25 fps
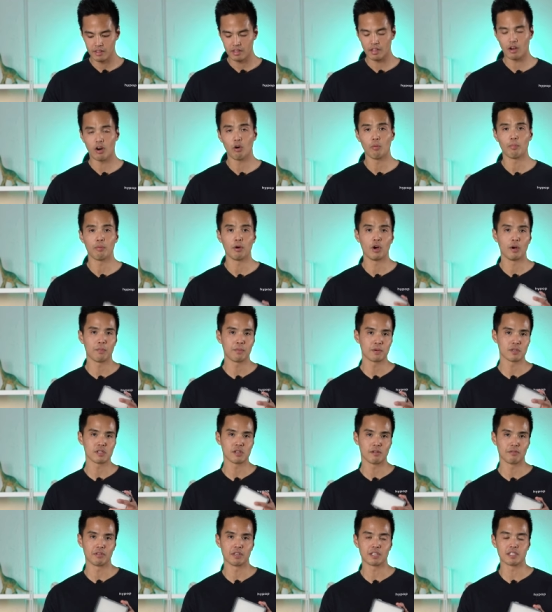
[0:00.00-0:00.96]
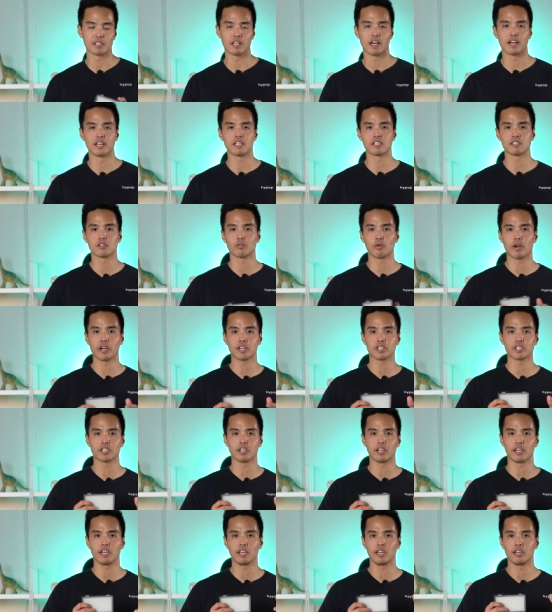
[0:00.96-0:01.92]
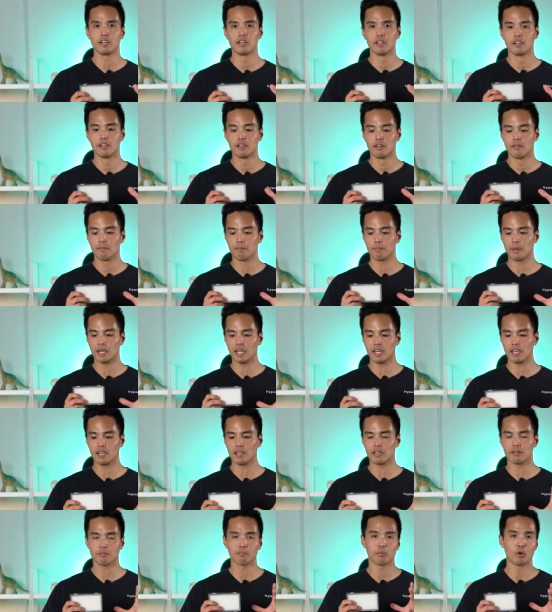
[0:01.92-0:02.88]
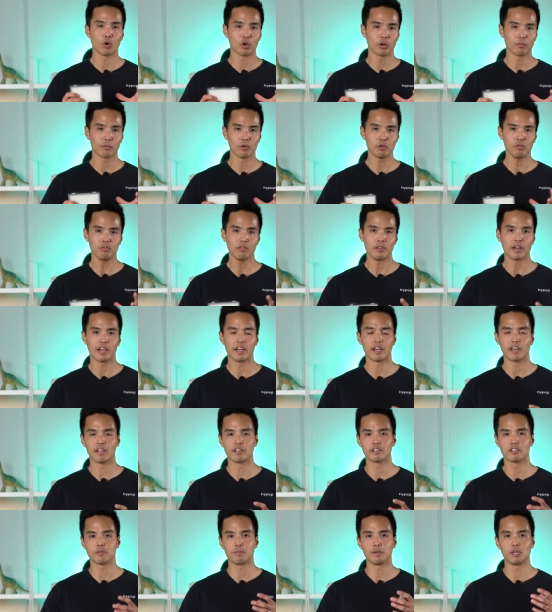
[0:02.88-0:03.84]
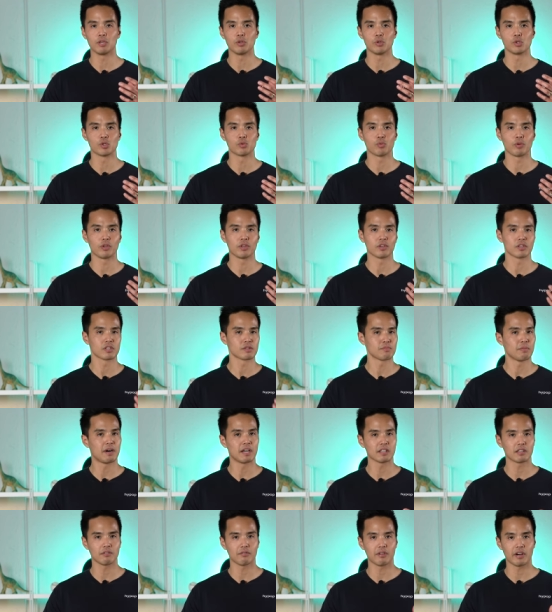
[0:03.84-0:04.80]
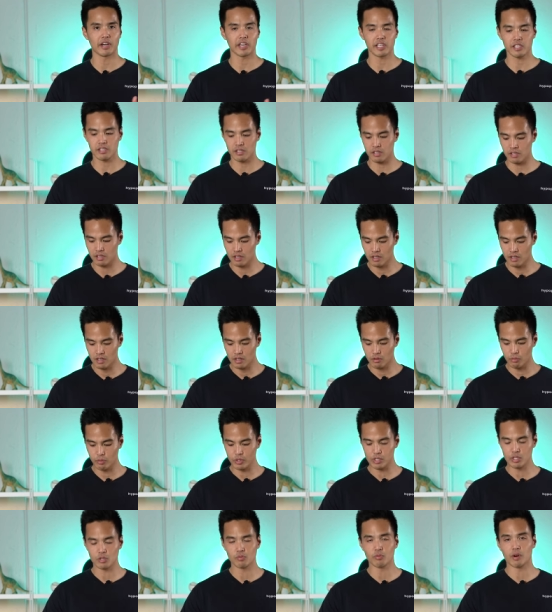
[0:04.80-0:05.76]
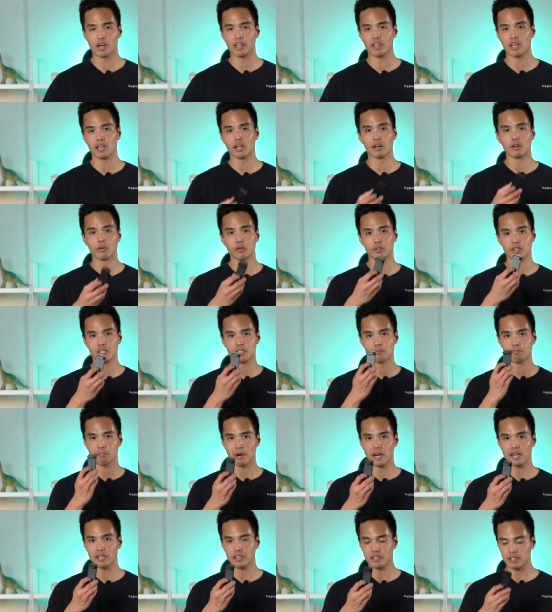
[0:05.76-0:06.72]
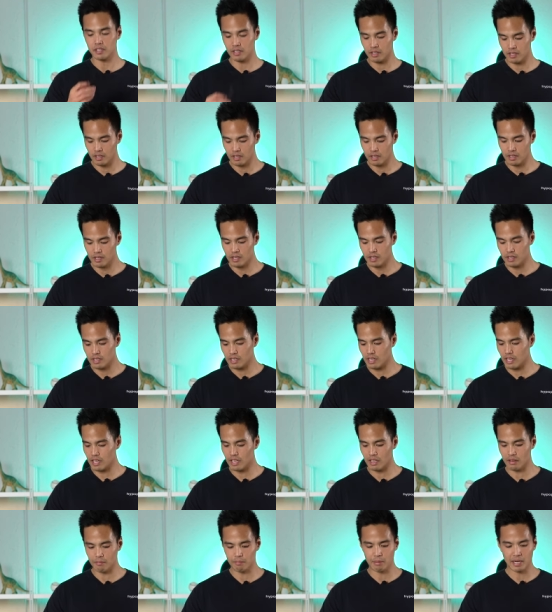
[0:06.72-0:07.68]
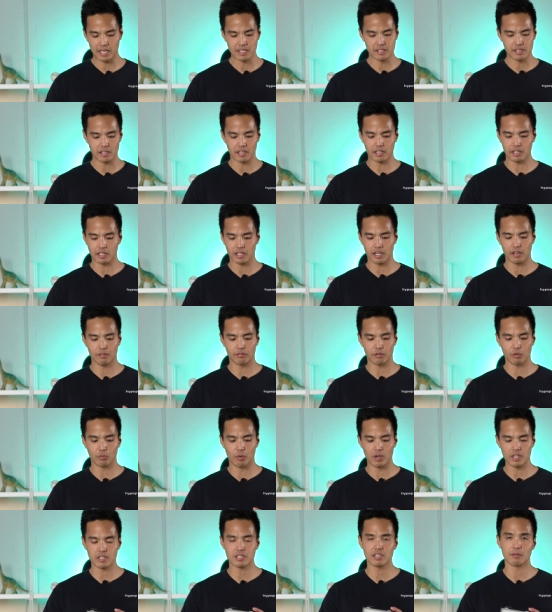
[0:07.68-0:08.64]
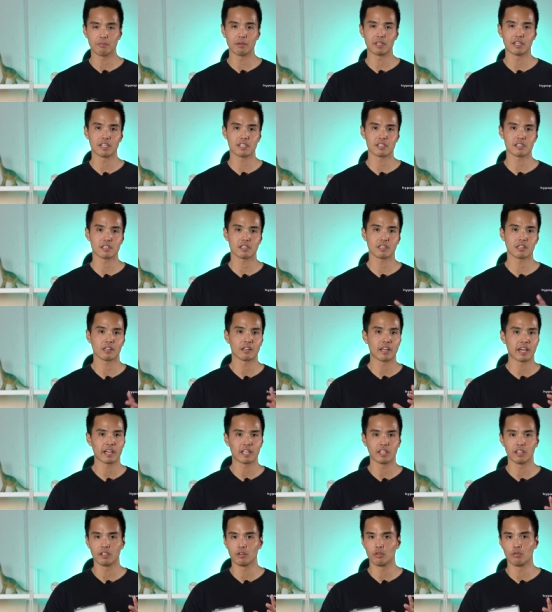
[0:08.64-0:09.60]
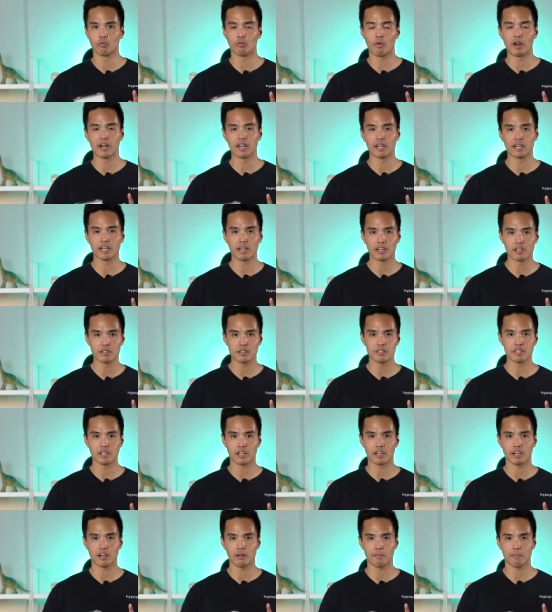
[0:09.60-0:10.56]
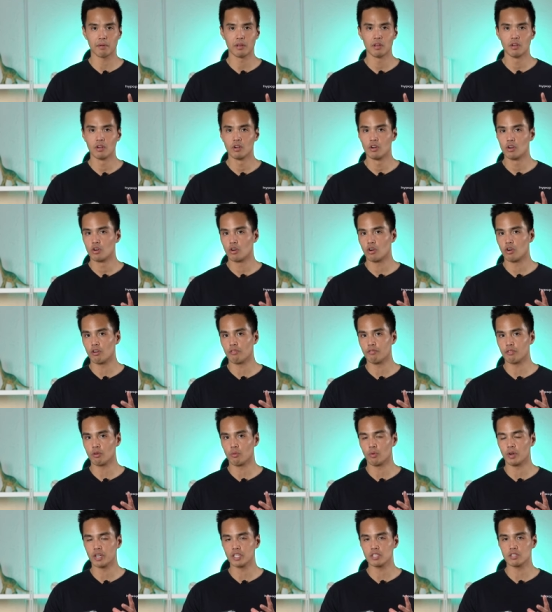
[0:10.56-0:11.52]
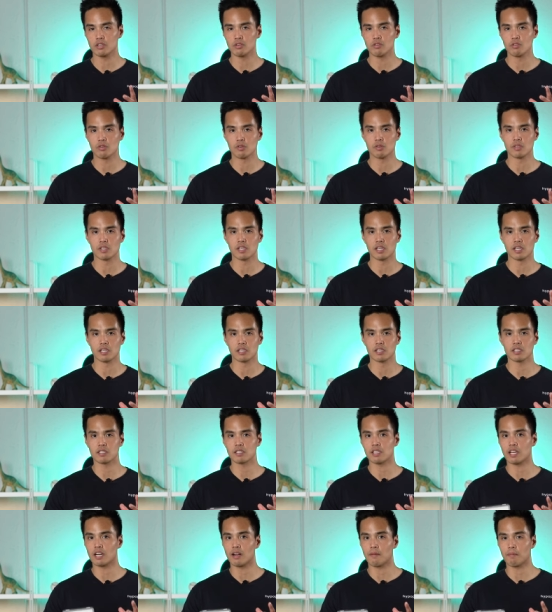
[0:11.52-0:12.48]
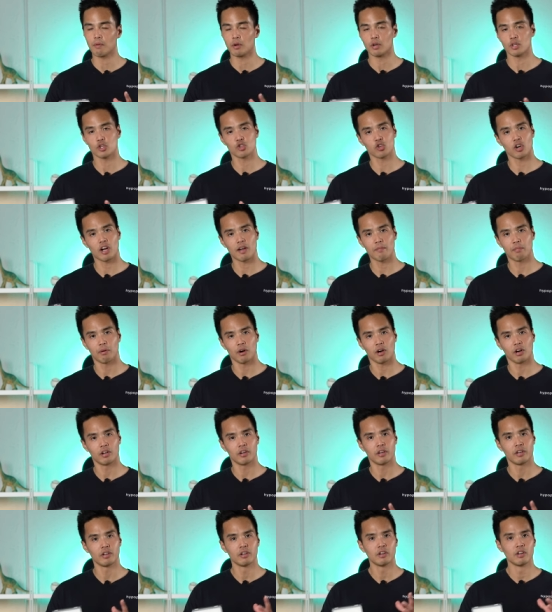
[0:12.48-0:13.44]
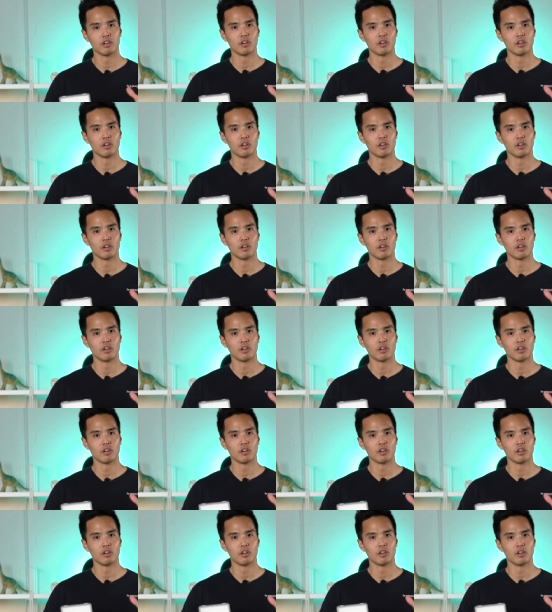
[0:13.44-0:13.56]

The whole purpose of this light is to actually be portable and to be used with your smart device, which is why they include this bracket. And basically, if you want something that's like a little run and gun setup, or if you're wanting to use this setup on a tripod,